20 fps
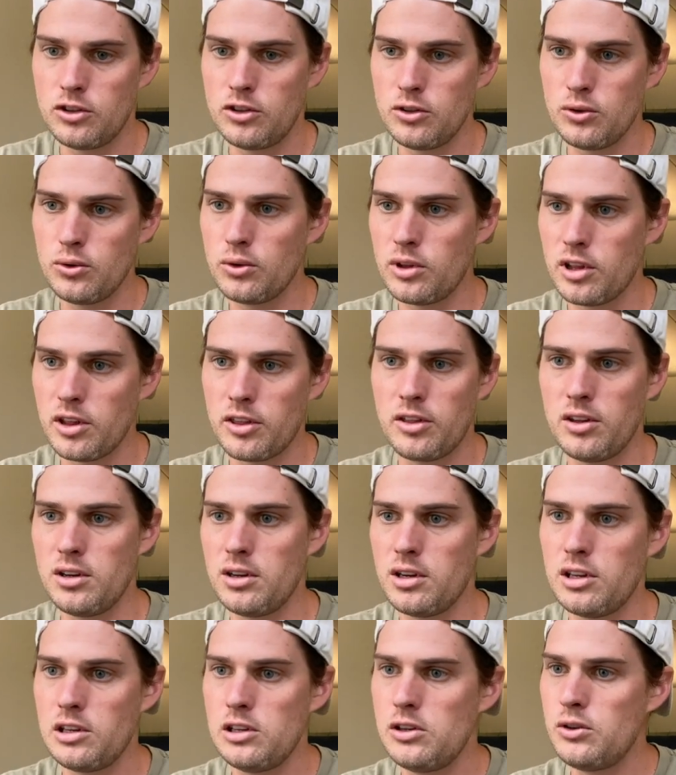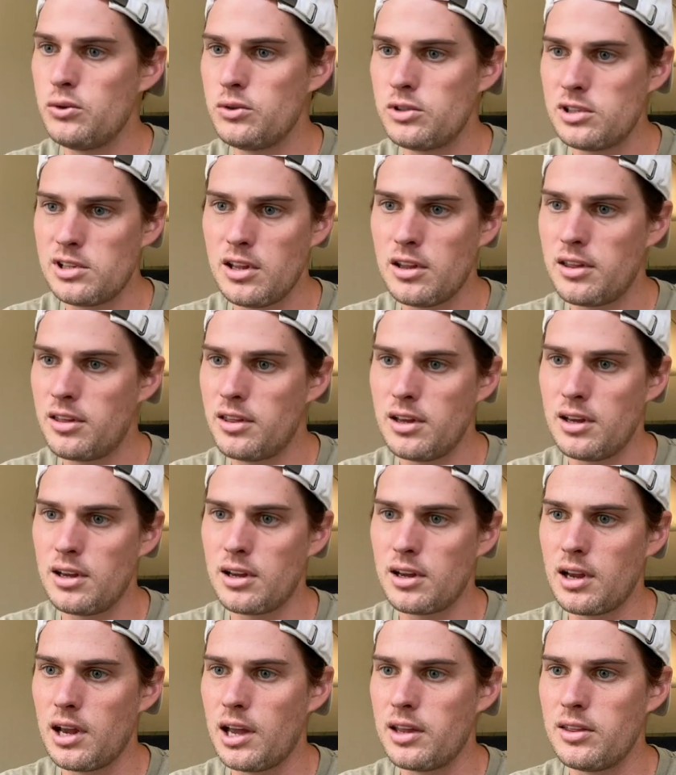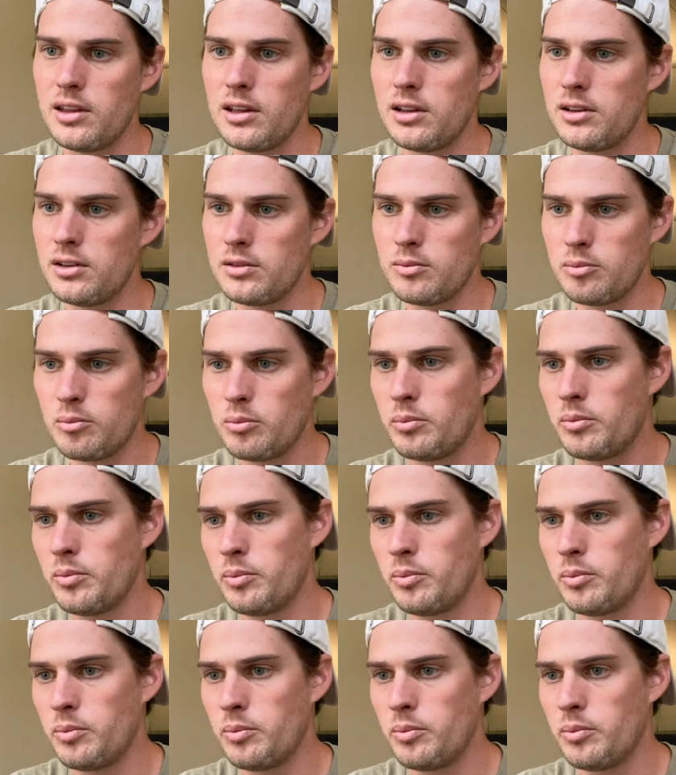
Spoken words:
do the thing, use the thing, and then